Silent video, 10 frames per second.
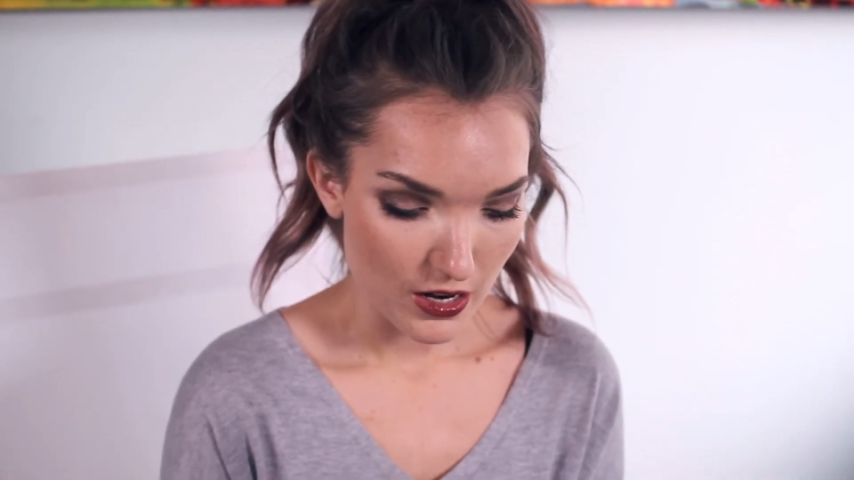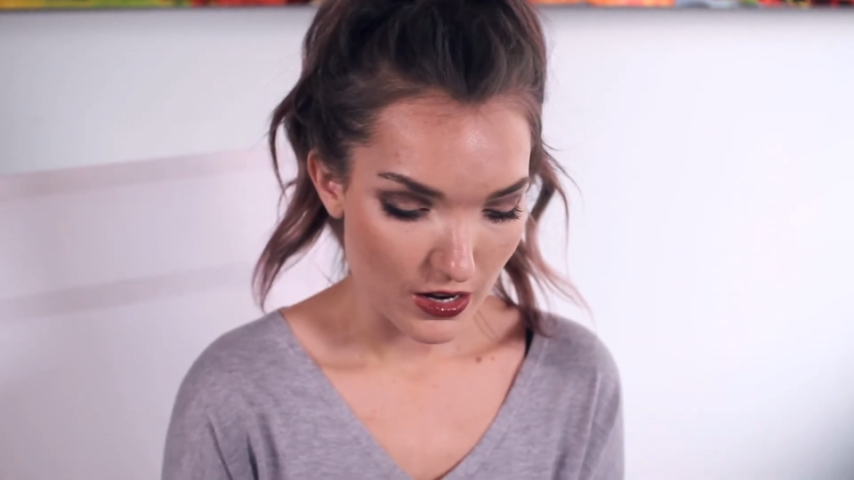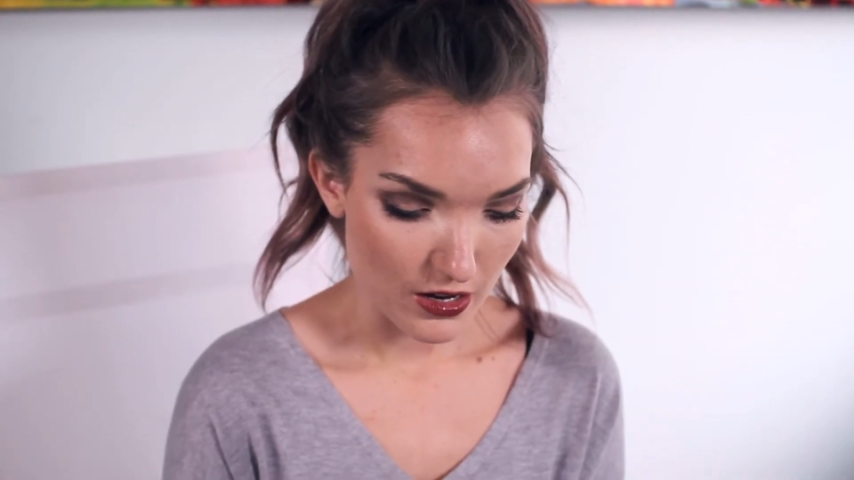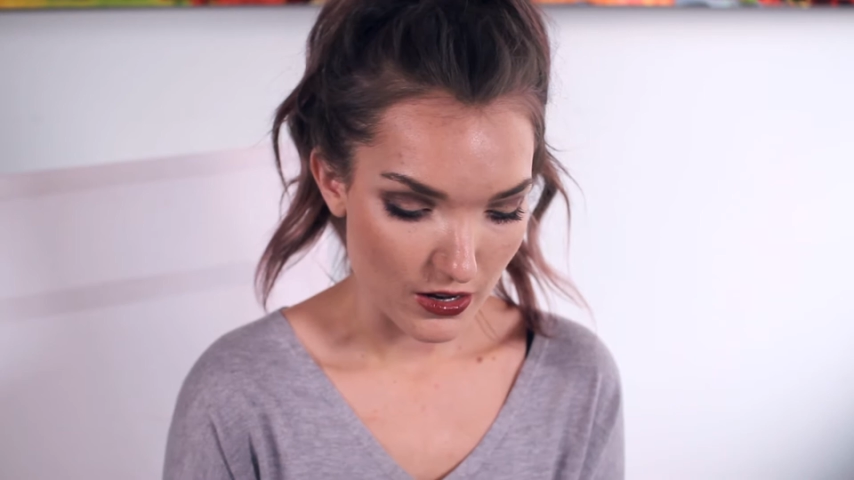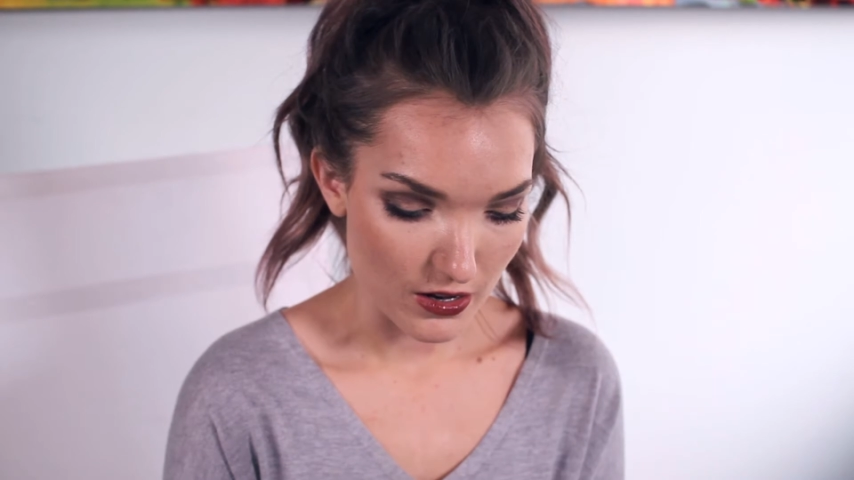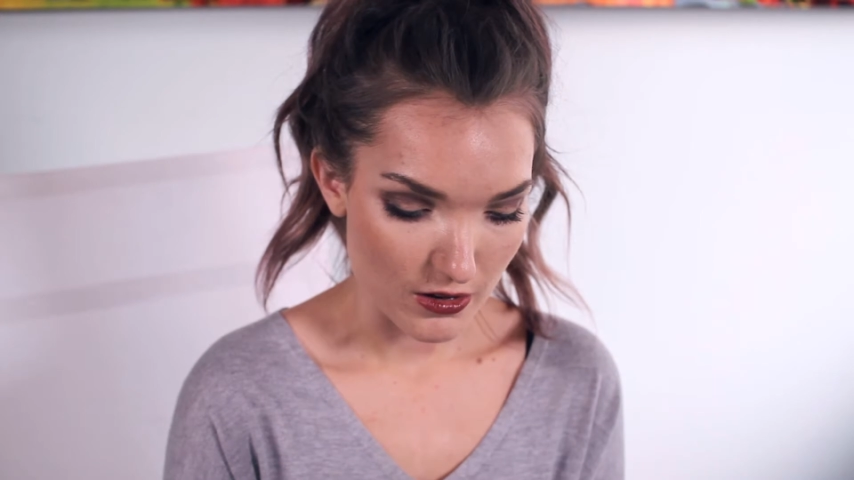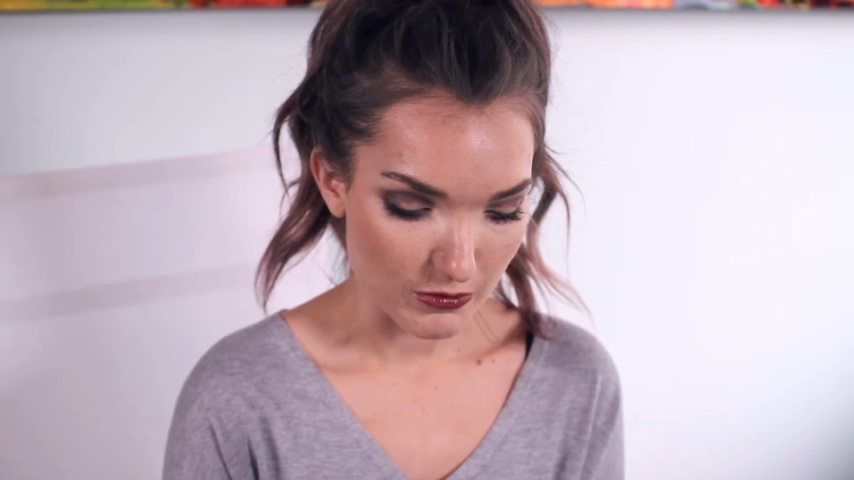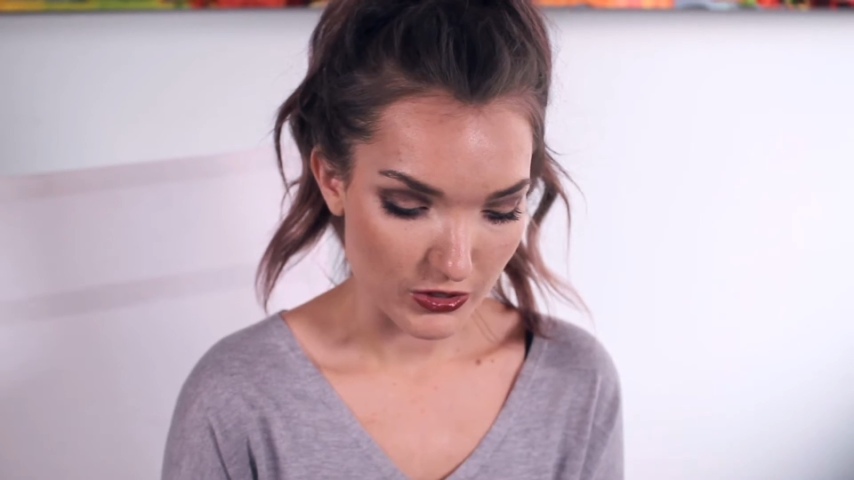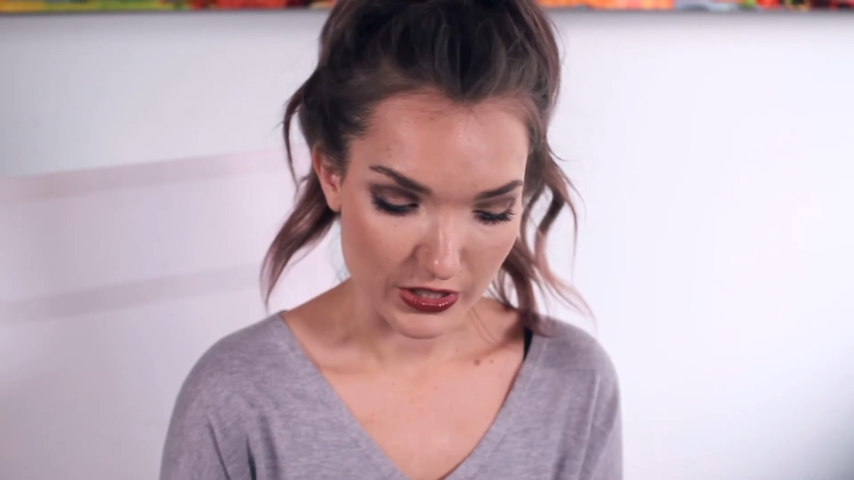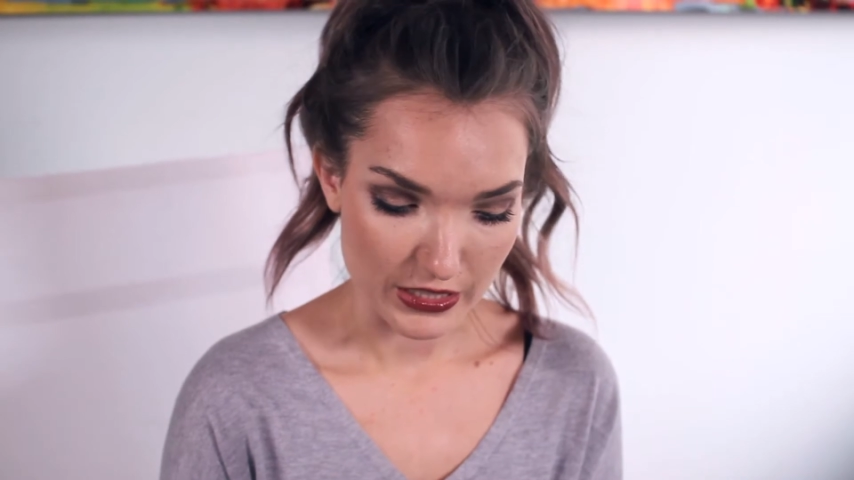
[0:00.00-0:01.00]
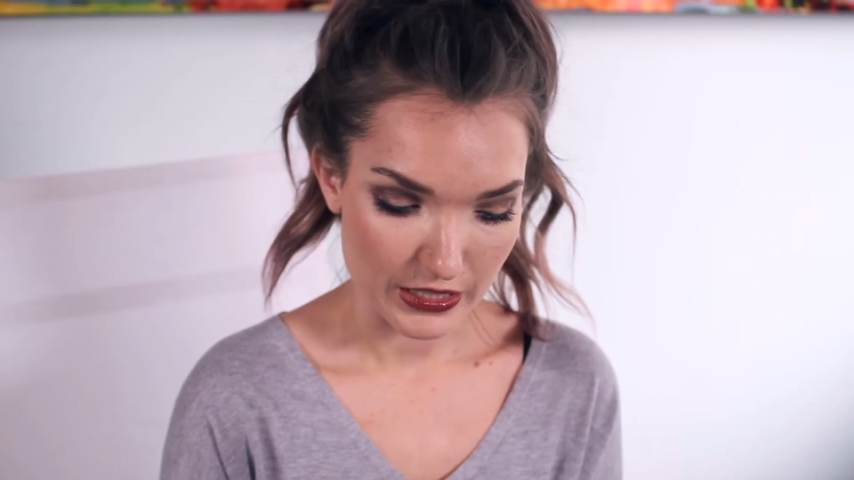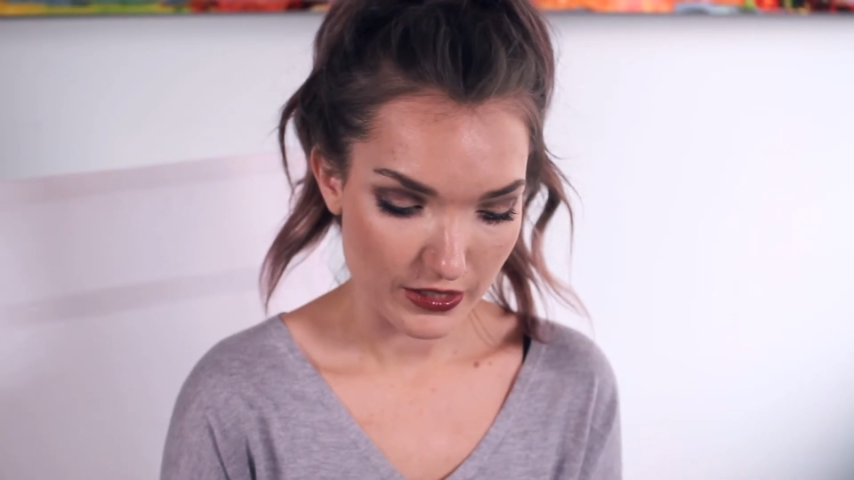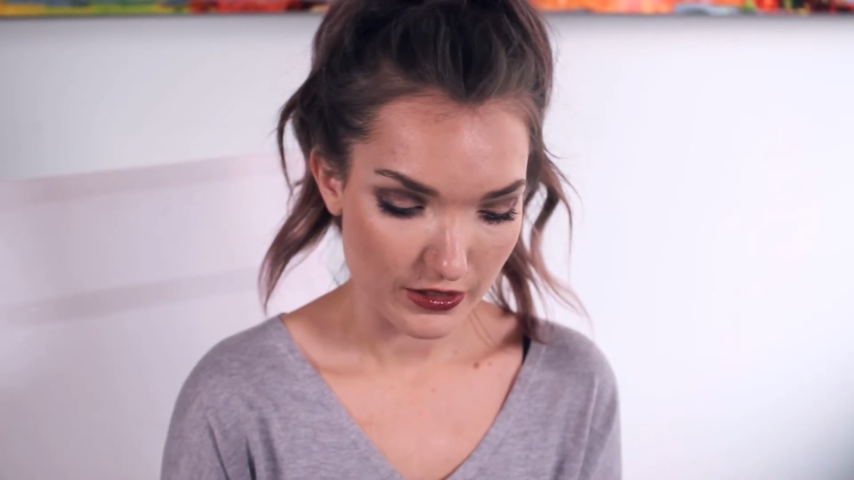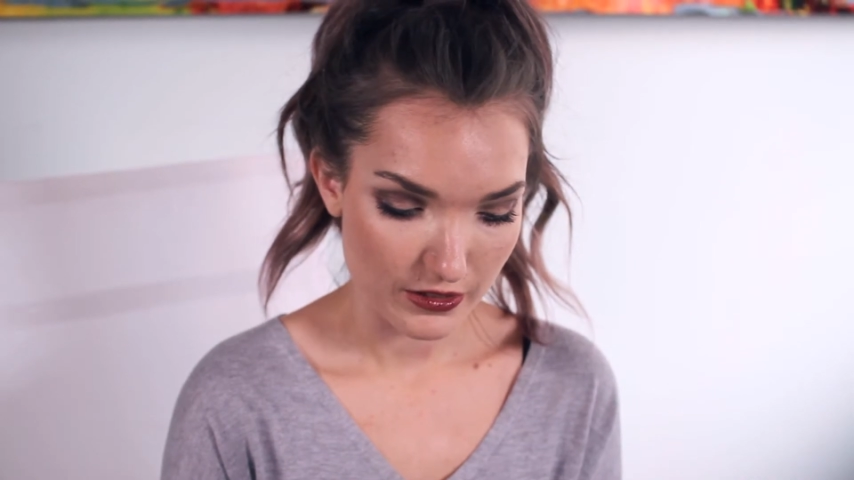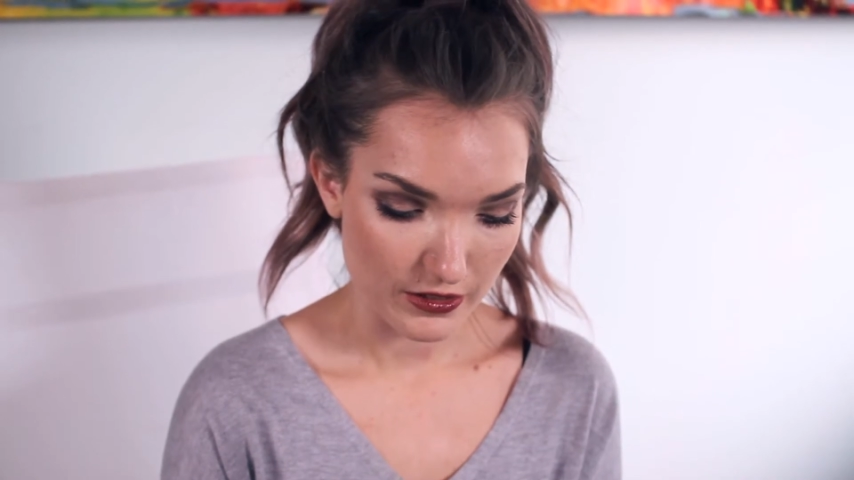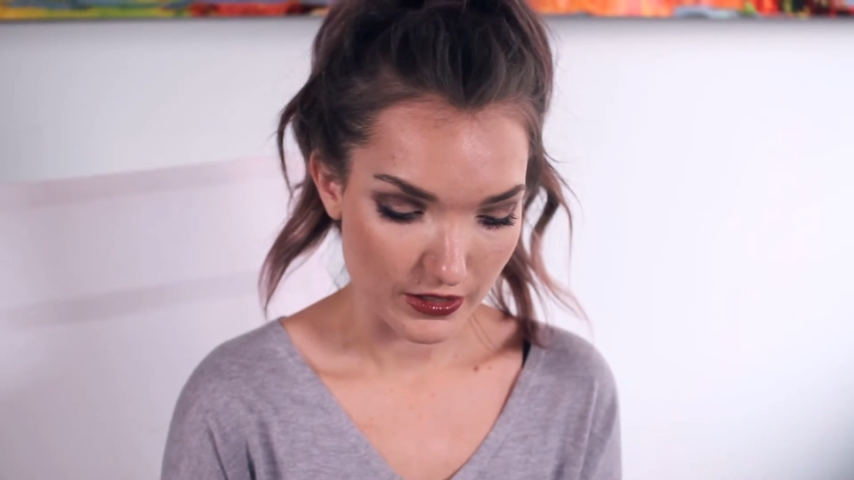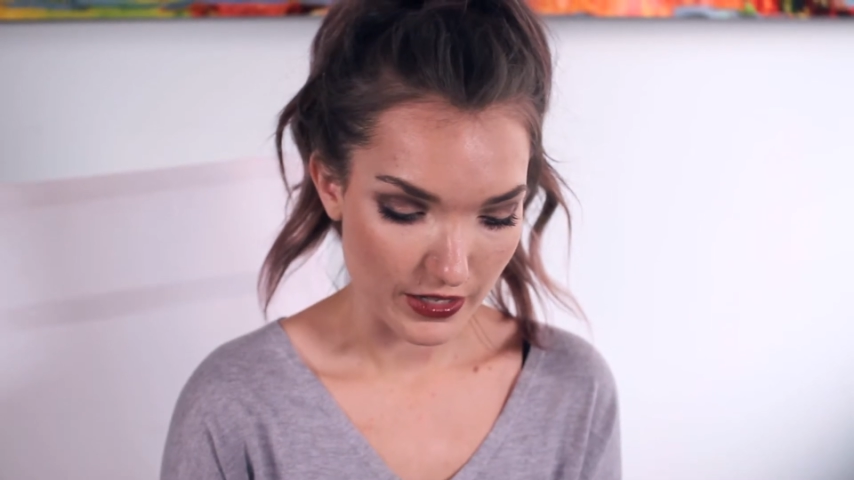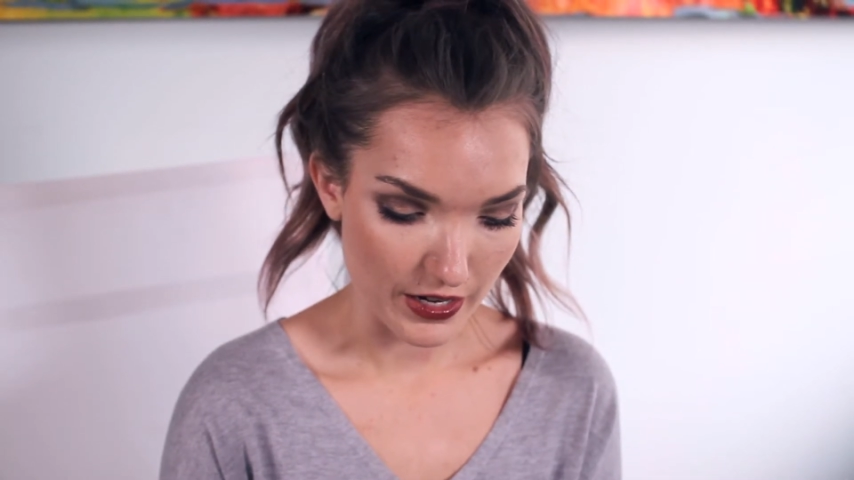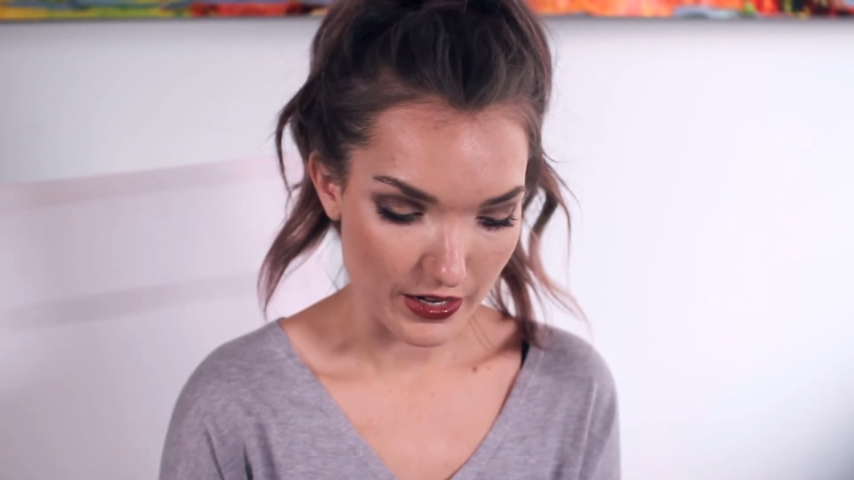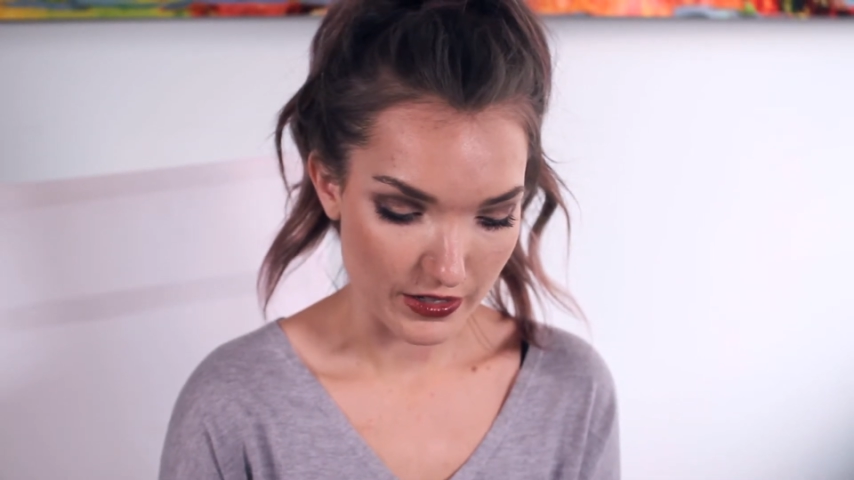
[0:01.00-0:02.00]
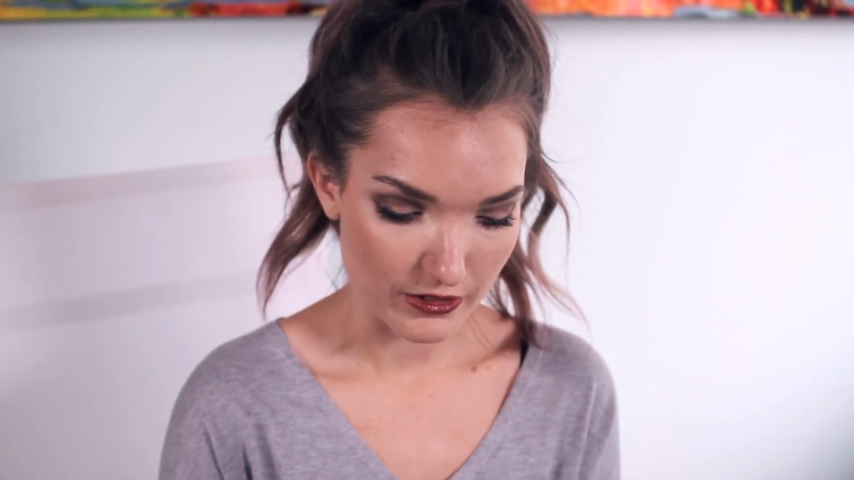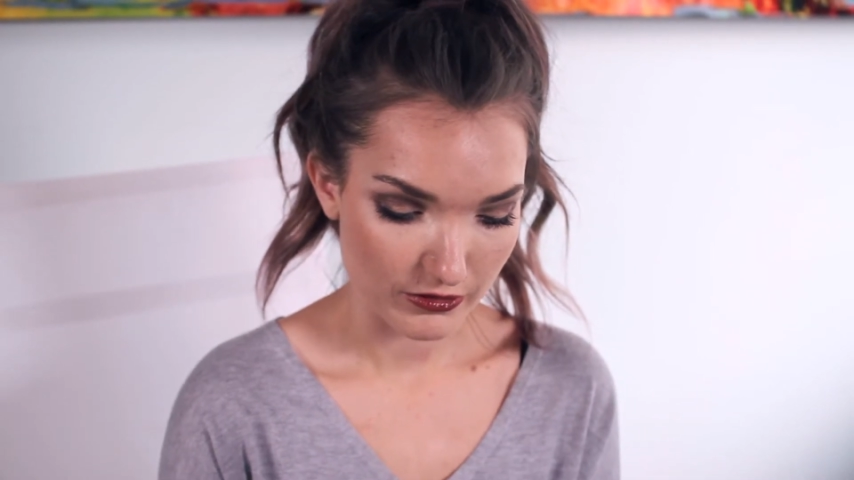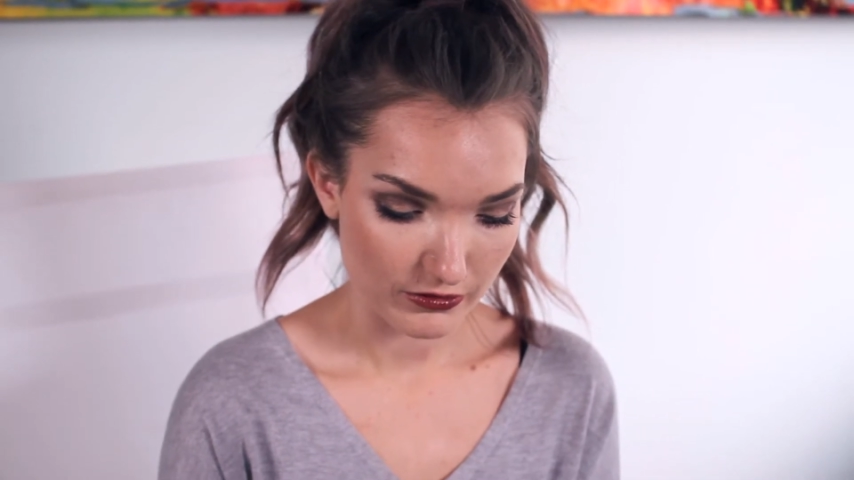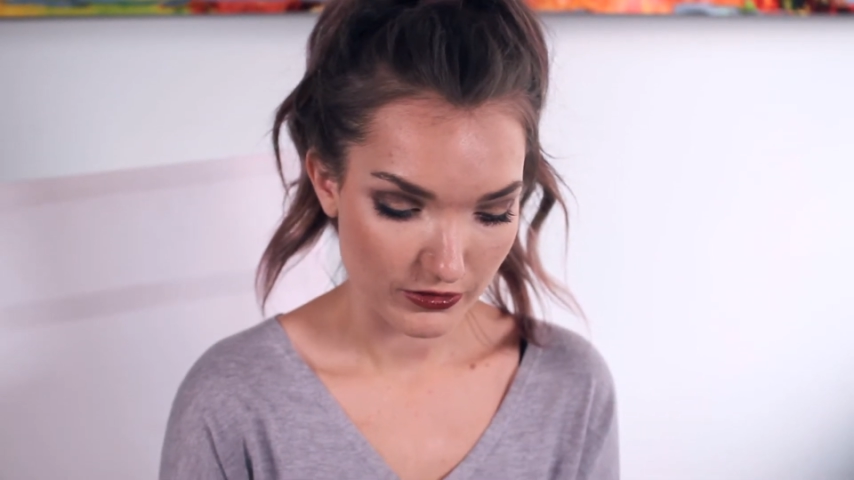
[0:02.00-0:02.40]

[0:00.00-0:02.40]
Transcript: Um, just again,